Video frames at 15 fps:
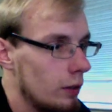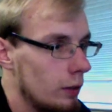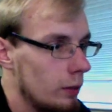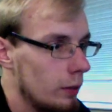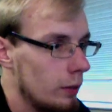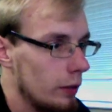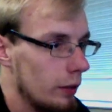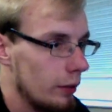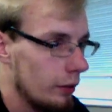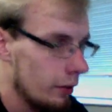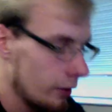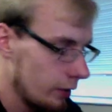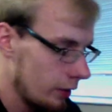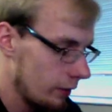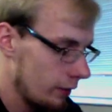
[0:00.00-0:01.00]
gonna turn
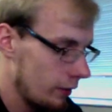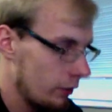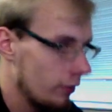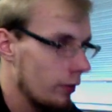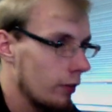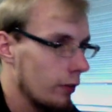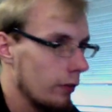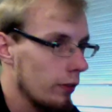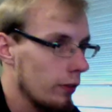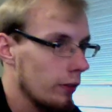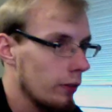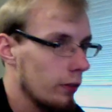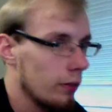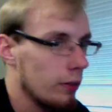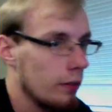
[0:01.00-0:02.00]
off these
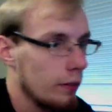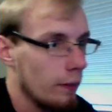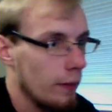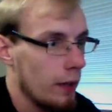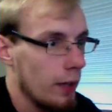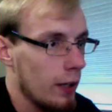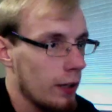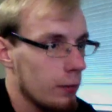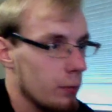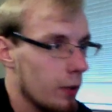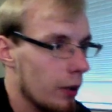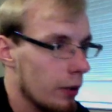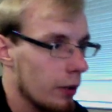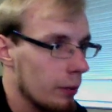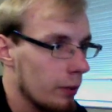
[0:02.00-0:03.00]
vertices. They kind of
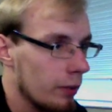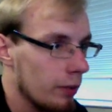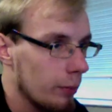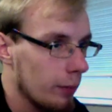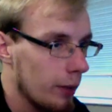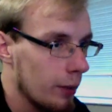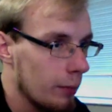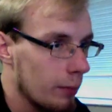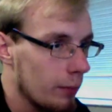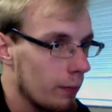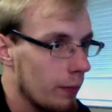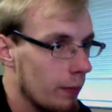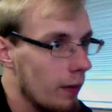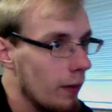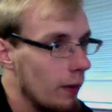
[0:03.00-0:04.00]
bother me sometimes.
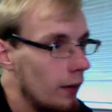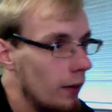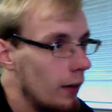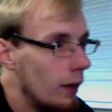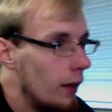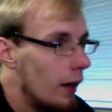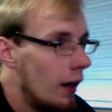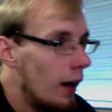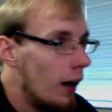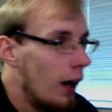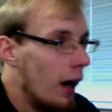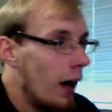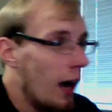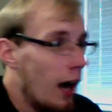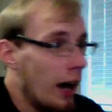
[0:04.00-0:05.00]

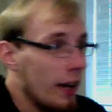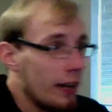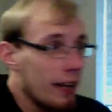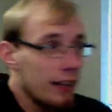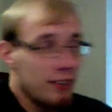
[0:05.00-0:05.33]
And I'd